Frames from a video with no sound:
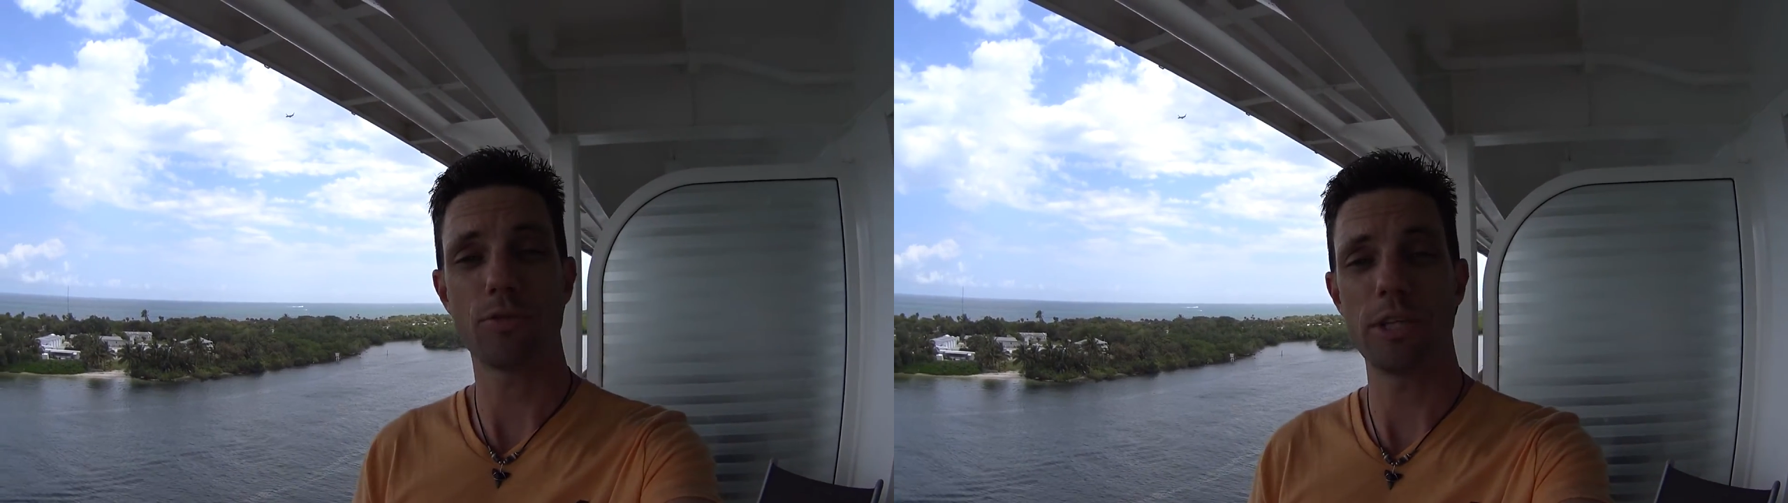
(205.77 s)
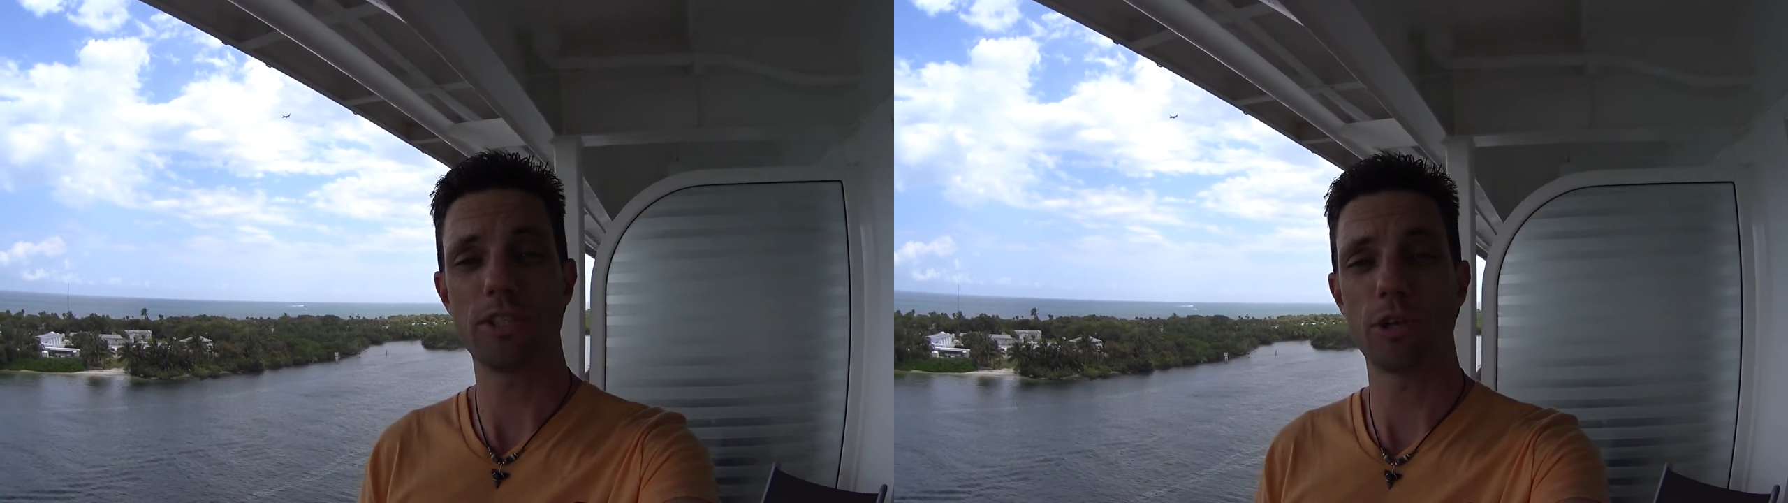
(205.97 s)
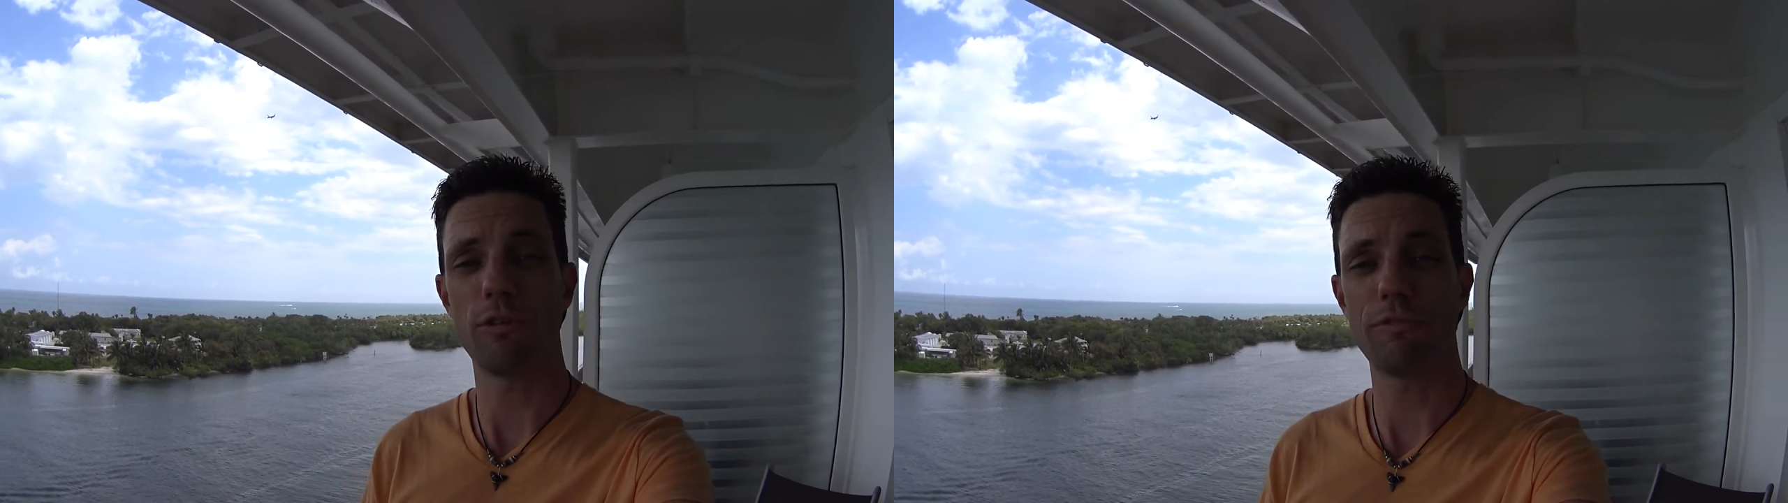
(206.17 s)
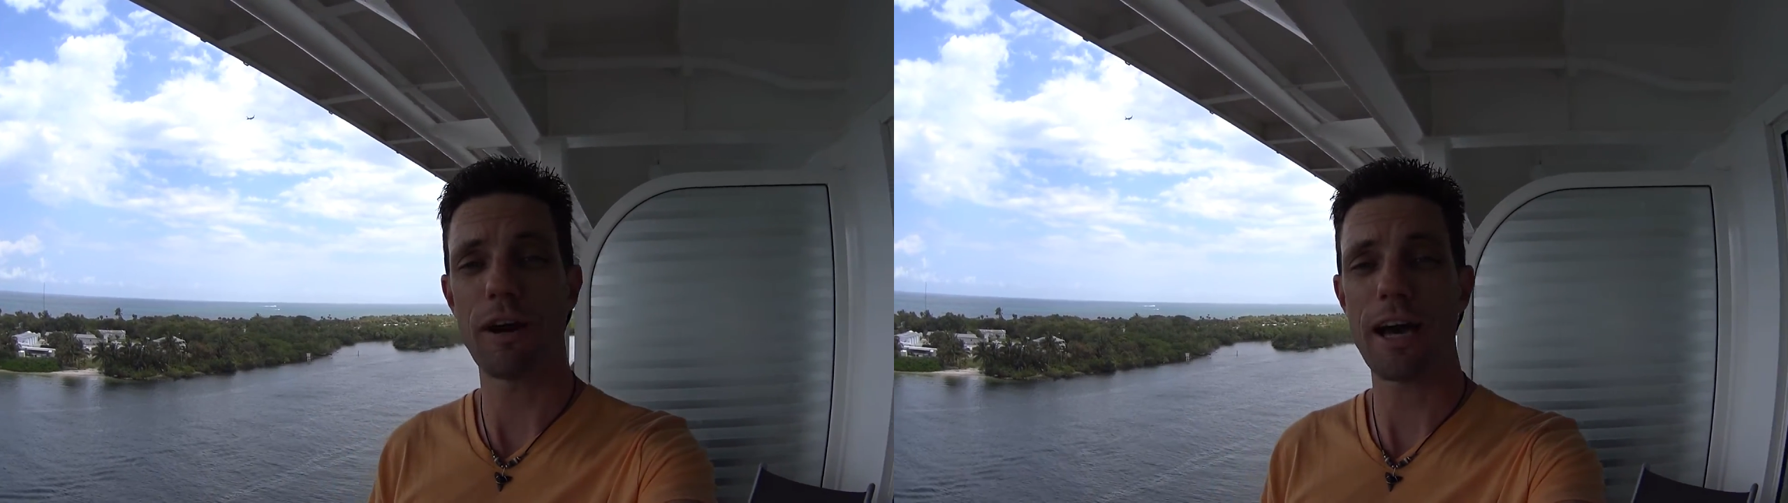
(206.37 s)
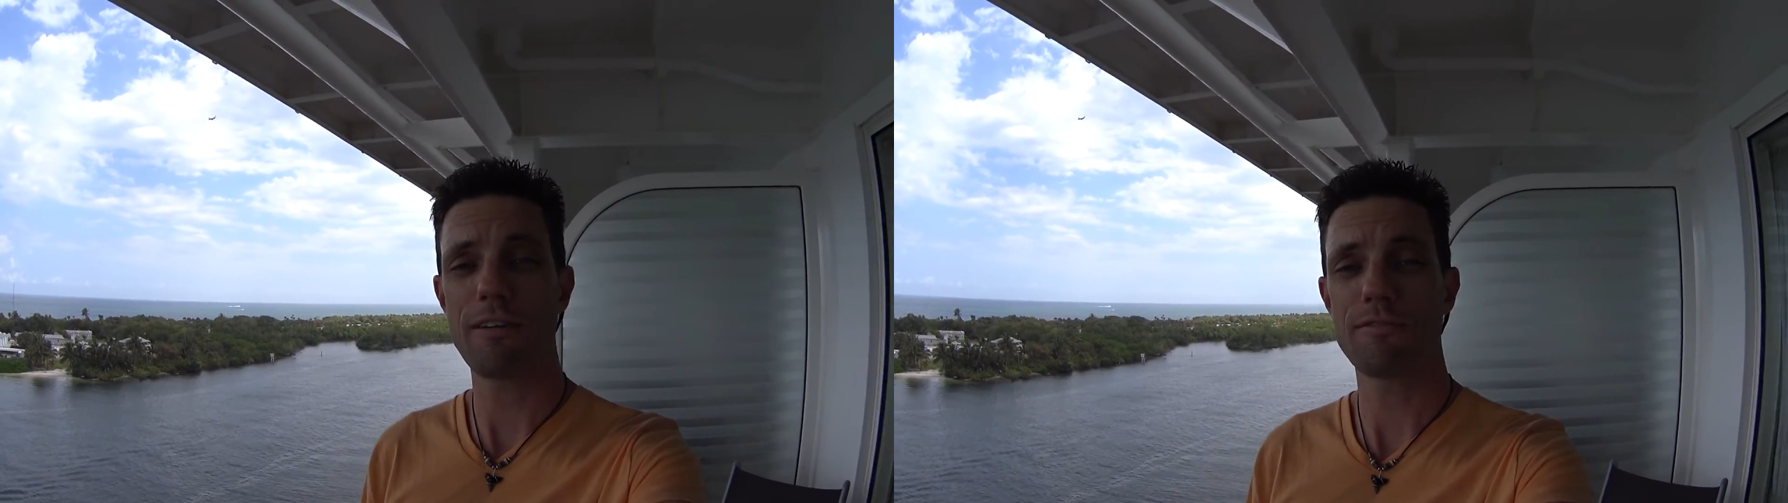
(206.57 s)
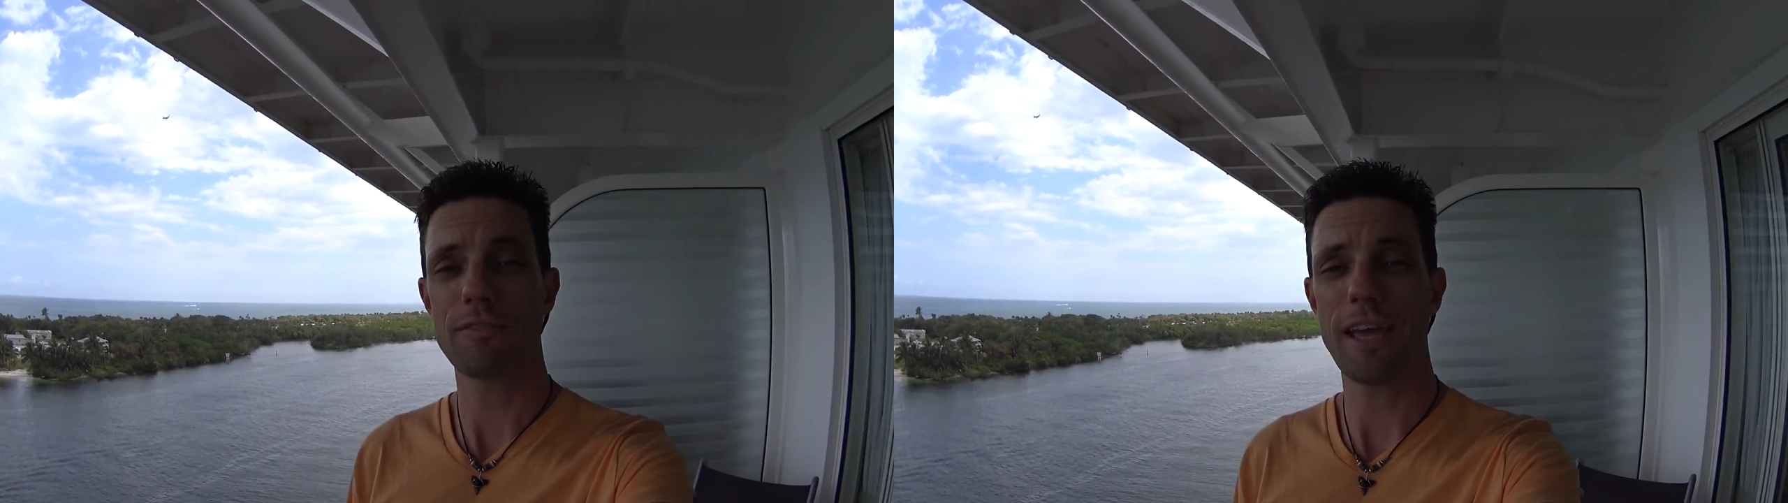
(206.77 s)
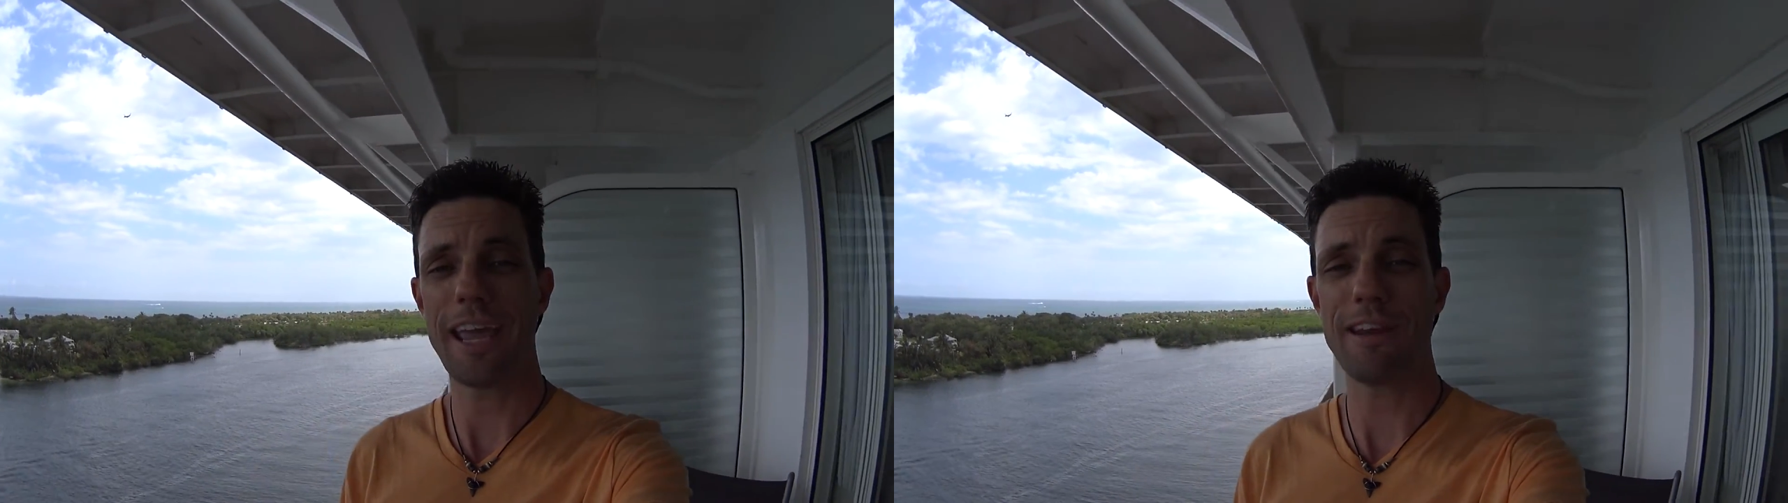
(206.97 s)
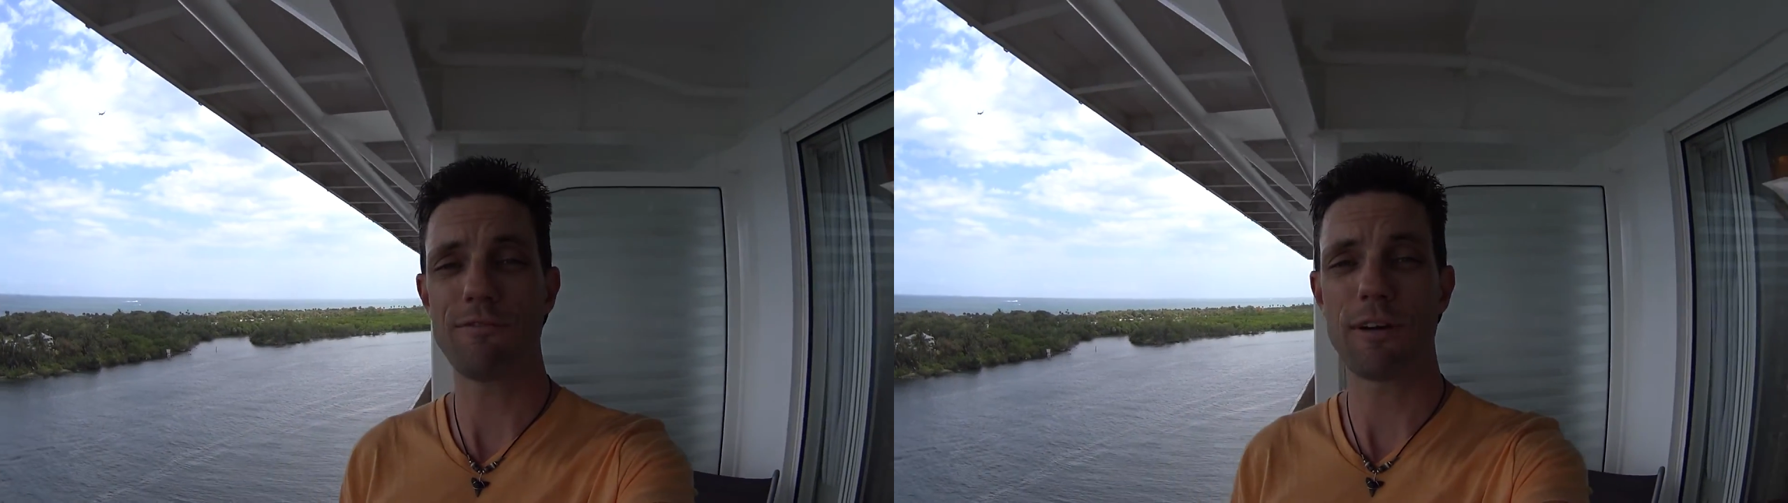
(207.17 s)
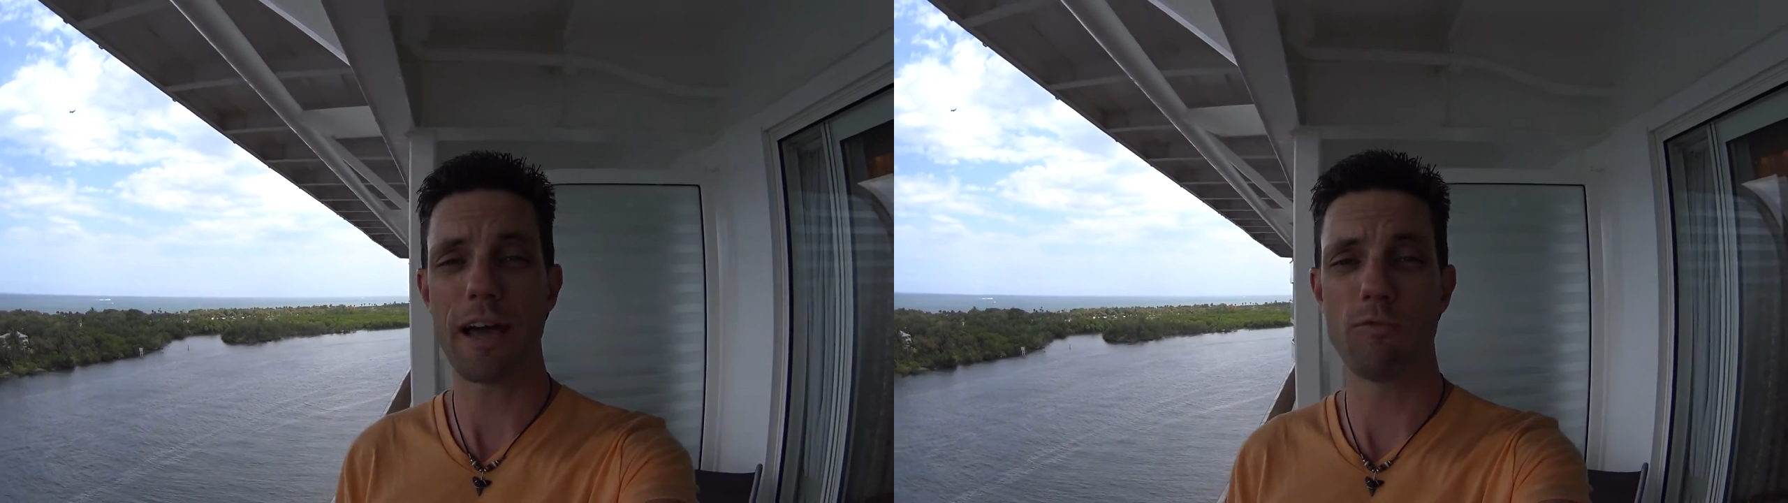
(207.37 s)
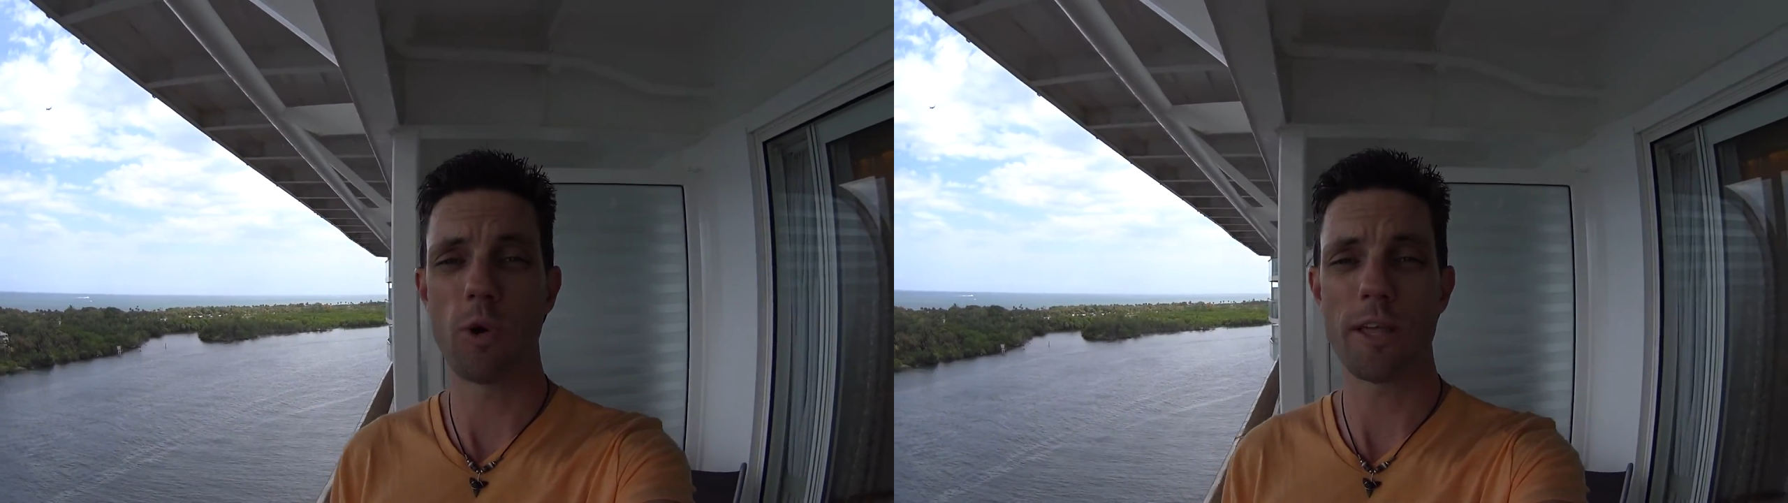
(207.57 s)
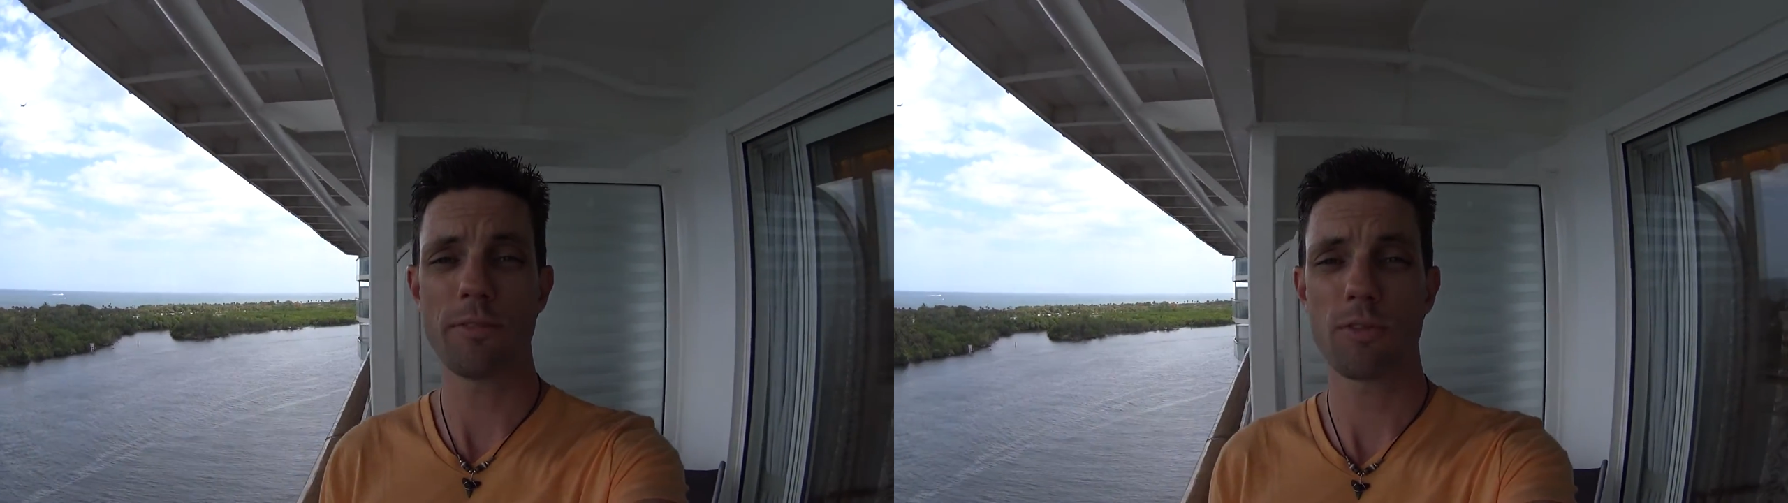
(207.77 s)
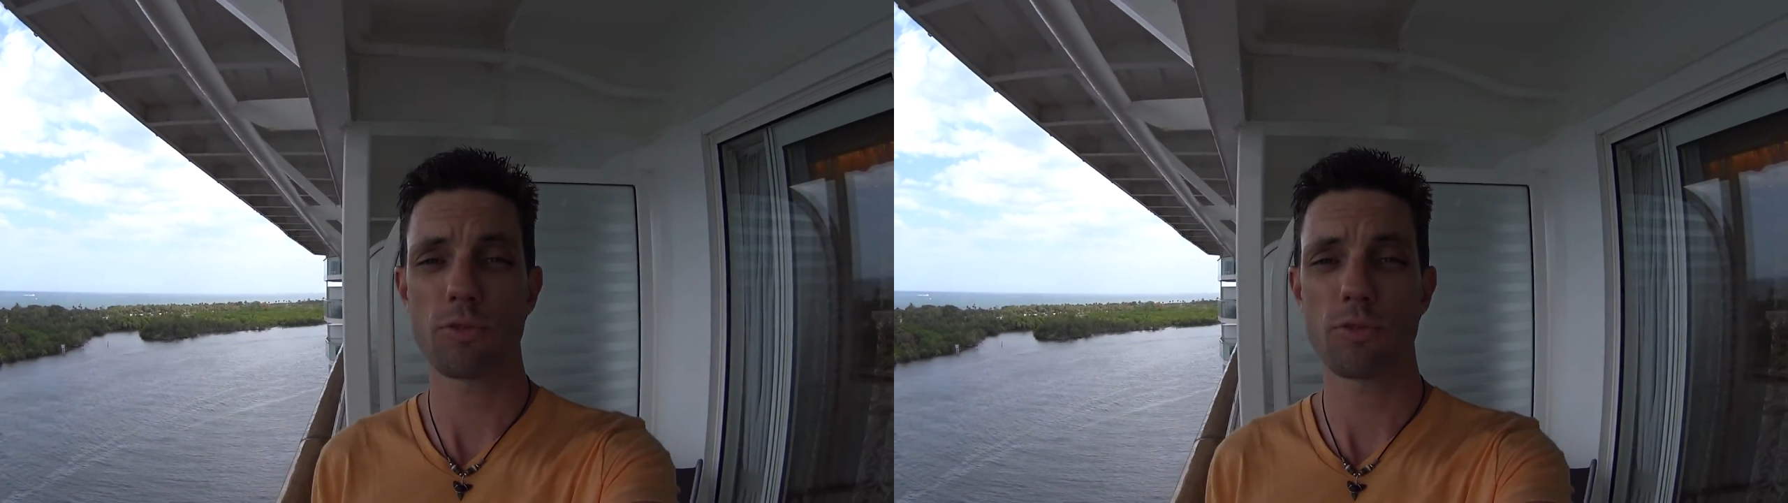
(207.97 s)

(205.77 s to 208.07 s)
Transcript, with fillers: 305 851